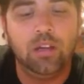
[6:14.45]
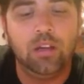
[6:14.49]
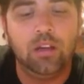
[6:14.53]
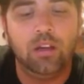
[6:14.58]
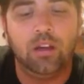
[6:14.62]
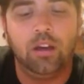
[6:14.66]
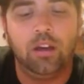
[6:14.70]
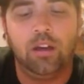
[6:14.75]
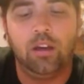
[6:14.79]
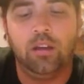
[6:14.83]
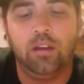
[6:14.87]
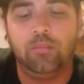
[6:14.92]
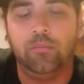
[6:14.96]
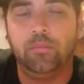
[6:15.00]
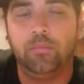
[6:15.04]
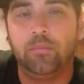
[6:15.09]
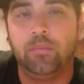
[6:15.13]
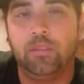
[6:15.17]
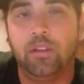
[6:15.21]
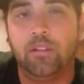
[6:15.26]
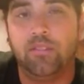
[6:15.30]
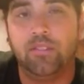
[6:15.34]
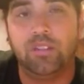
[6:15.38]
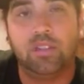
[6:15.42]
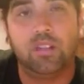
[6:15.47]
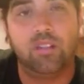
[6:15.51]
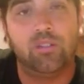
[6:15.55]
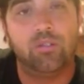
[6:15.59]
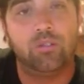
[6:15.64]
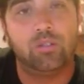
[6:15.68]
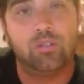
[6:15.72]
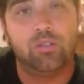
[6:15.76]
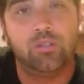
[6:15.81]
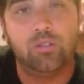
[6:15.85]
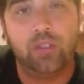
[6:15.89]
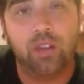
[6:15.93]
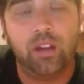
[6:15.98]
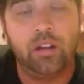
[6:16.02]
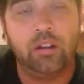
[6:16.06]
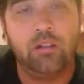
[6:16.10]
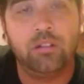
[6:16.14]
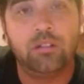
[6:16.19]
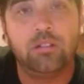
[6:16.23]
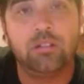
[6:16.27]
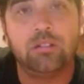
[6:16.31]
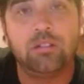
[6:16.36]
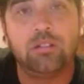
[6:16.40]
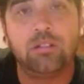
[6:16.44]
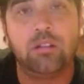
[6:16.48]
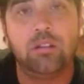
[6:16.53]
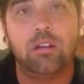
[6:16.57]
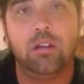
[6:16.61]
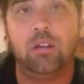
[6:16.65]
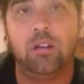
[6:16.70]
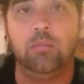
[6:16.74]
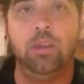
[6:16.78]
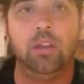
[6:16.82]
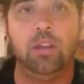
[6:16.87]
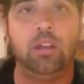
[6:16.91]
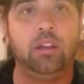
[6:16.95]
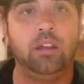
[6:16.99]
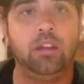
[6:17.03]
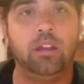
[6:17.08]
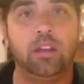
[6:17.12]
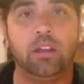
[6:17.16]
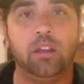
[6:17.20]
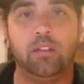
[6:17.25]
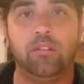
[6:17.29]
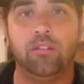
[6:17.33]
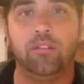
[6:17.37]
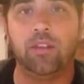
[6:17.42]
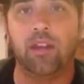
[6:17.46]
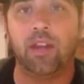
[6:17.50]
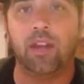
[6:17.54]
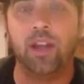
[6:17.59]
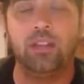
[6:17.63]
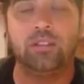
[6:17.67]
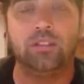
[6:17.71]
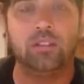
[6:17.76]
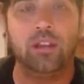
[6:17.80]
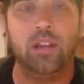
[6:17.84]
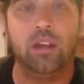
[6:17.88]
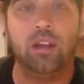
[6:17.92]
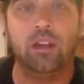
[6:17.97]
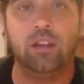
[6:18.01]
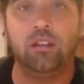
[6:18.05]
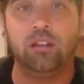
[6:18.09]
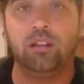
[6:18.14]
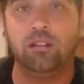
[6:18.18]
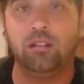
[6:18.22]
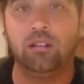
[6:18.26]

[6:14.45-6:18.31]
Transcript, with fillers: Um, I've sent through trainers, uh, meaning like if a guy's at